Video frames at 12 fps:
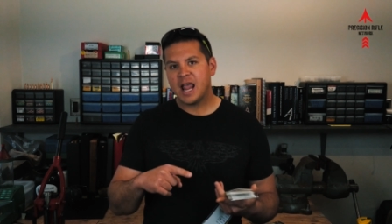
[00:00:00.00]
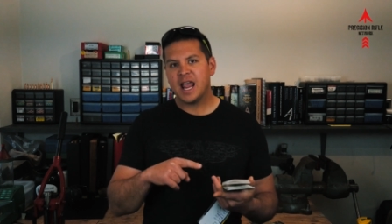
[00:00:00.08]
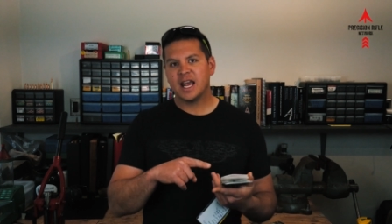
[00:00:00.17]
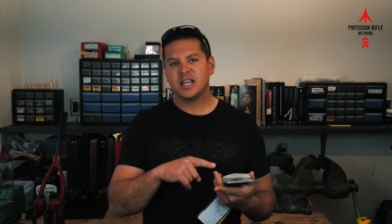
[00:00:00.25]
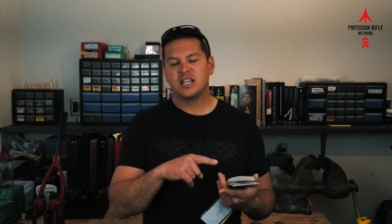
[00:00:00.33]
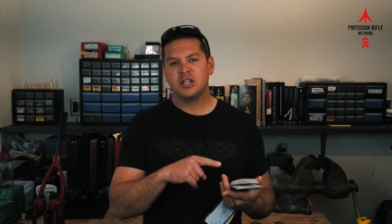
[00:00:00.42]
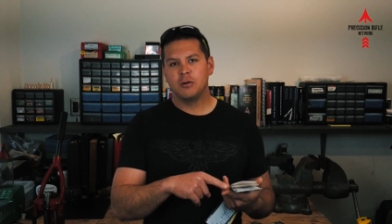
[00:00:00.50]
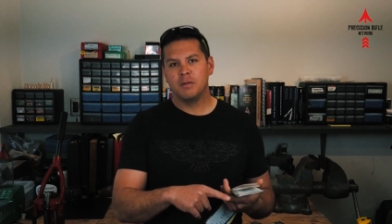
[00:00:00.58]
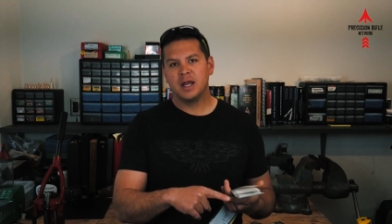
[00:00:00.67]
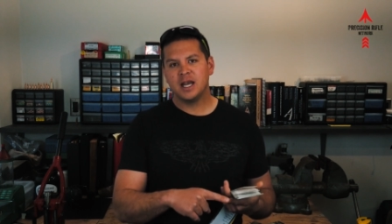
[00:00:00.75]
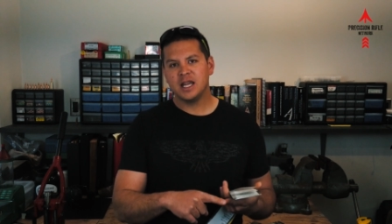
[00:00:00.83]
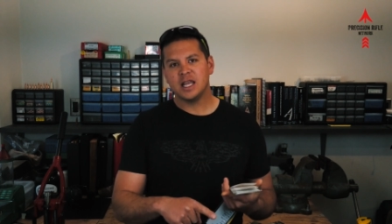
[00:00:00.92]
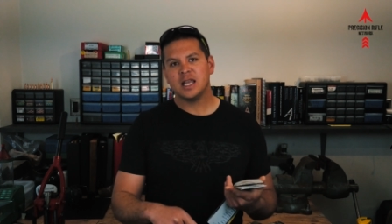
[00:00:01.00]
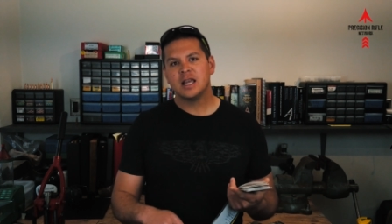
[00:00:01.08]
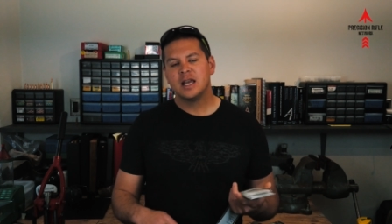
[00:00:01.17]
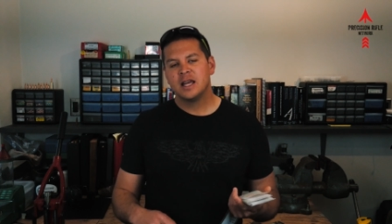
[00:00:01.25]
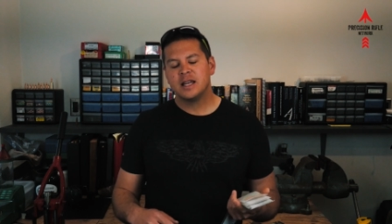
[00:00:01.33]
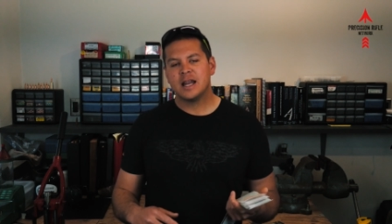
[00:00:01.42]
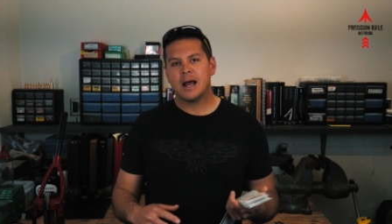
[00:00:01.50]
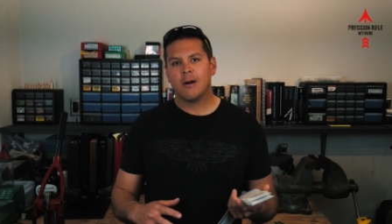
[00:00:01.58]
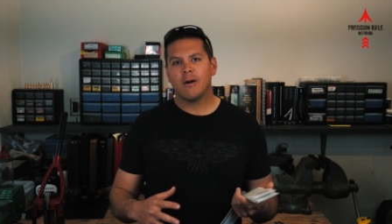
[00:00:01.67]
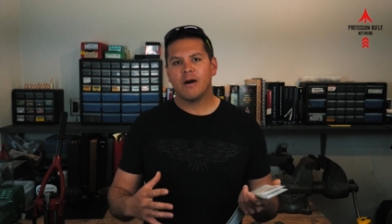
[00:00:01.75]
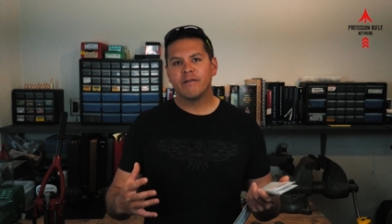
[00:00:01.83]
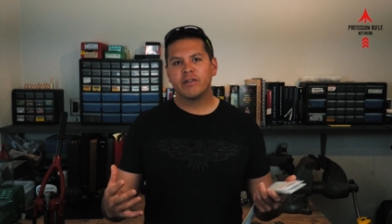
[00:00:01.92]
and humidity.
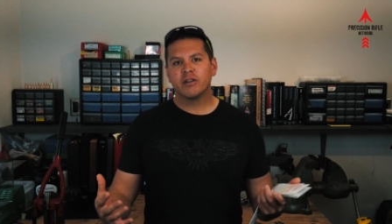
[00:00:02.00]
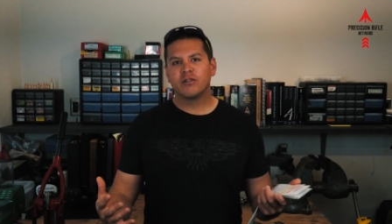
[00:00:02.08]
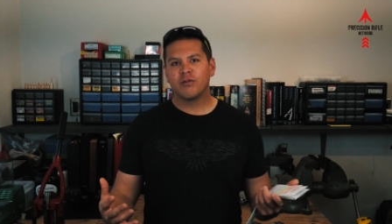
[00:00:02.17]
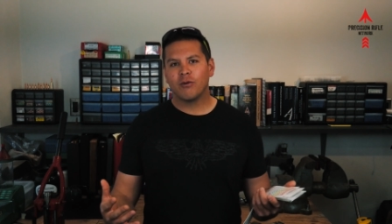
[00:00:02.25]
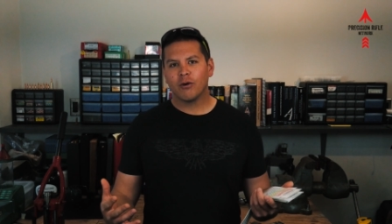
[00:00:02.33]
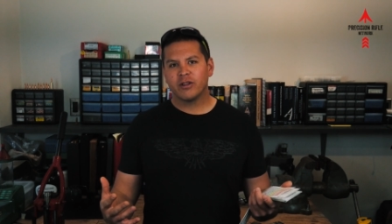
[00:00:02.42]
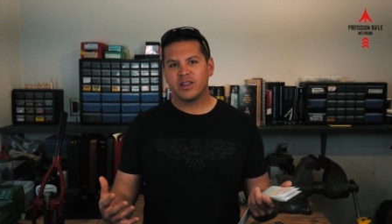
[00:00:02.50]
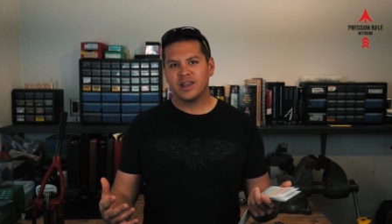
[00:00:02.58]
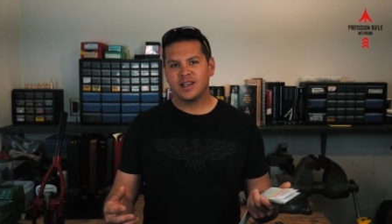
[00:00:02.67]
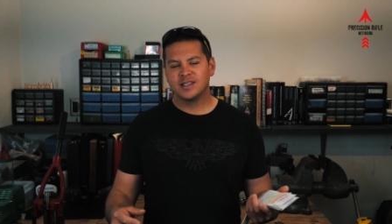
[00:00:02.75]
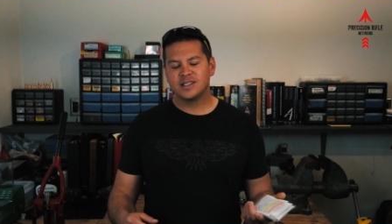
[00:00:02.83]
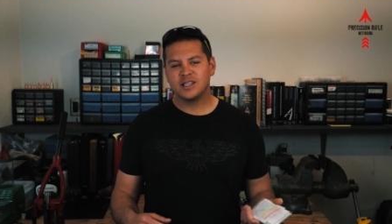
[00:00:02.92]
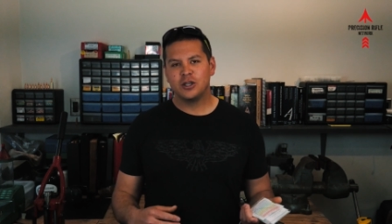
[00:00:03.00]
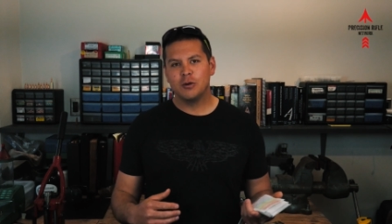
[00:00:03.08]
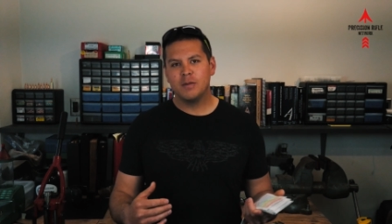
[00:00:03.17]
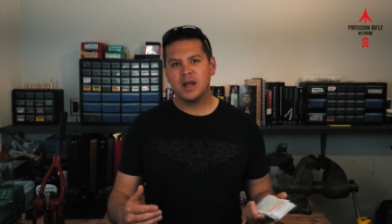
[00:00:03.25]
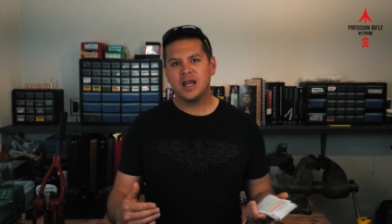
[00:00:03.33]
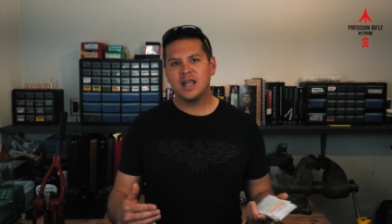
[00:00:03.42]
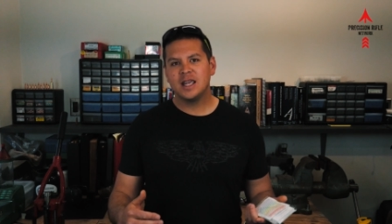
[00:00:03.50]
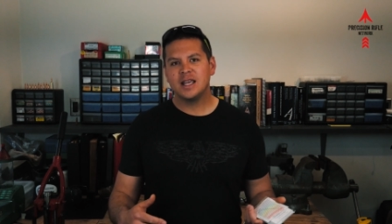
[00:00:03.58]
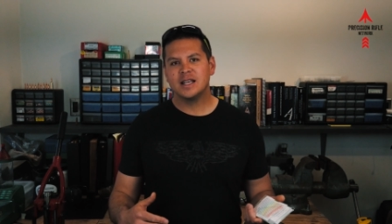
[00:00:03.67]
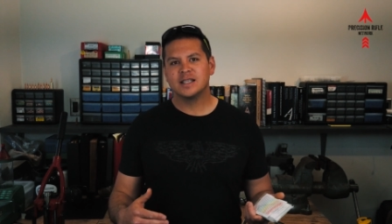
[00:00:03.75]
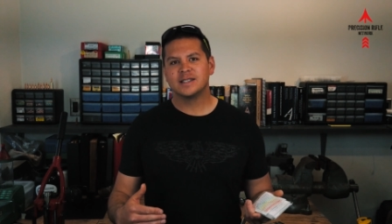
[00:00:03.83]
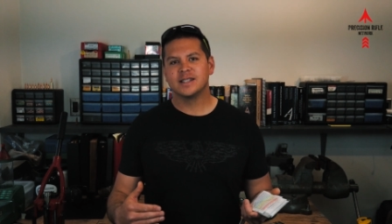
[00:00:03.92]
Now, of those four things,
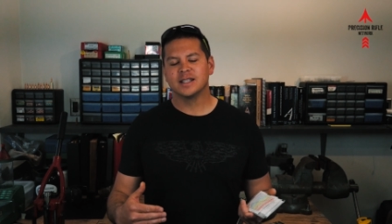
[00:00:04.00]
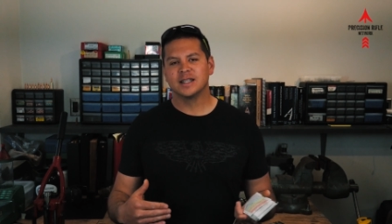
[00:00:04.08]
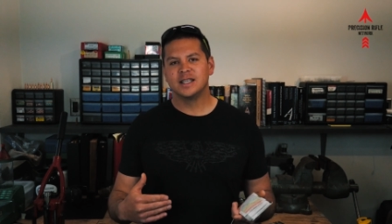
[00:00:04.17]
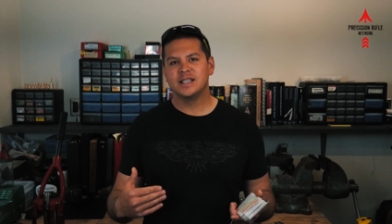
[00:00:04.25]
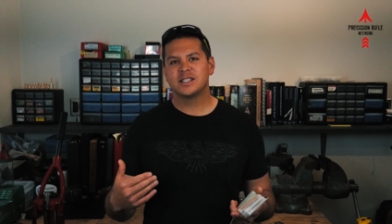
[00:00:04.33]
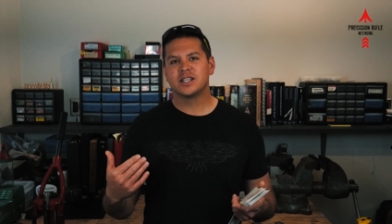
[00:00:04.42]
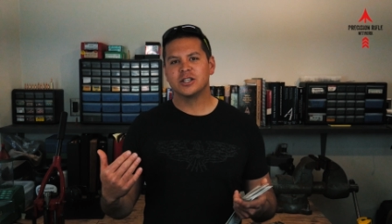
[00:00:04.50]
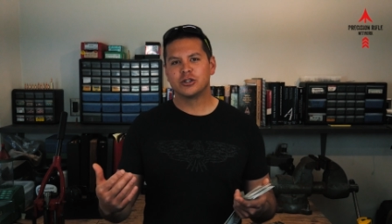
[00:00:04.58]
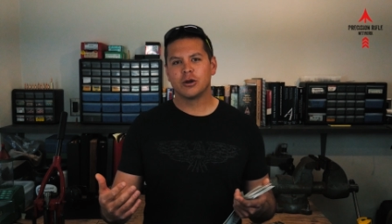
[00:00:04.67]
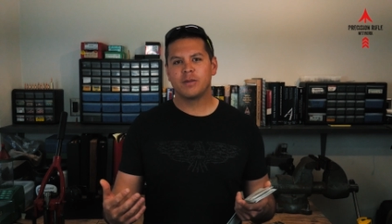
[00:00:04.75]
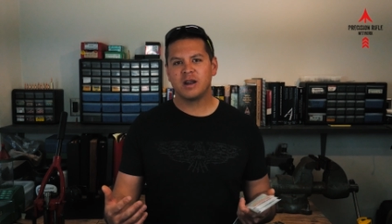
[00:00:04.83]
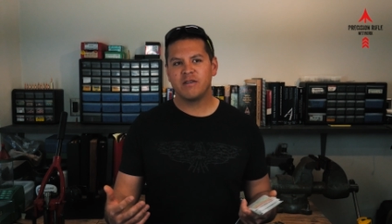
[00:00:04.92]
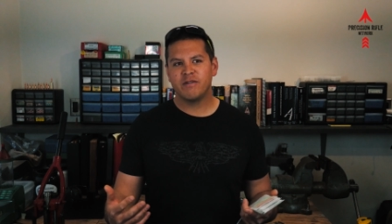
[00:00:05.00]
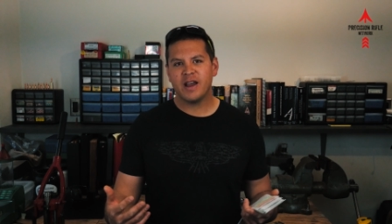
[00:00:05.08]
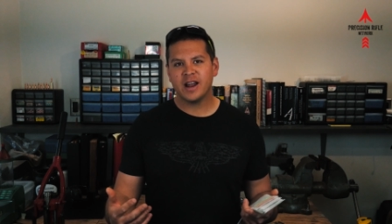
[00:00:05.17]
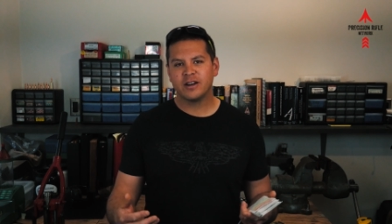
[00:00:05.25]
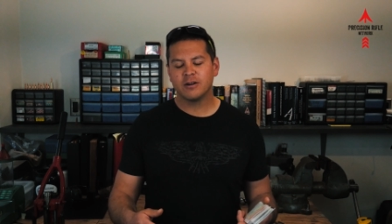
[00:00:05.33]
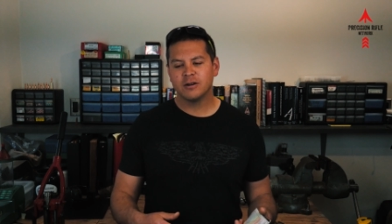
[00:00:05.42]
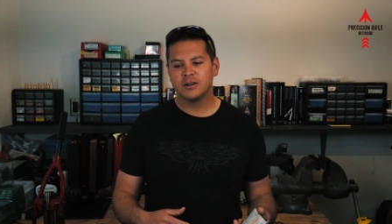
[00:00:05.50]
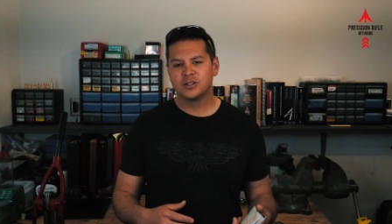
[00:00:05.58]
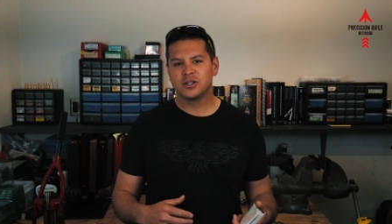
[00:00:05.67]
humidity is the least contributing factor.